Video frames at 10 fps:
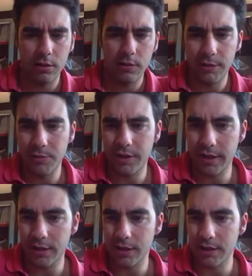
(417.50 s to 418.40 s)
Let me
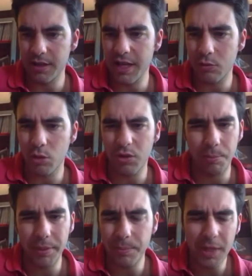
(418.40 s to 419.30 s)
check. Yes, it
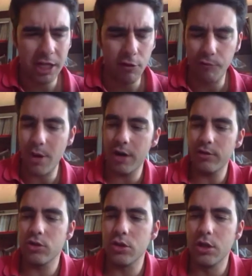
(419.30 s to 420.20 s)
was the middle of
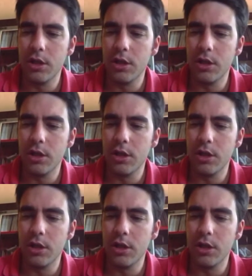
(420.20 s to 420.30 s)
March.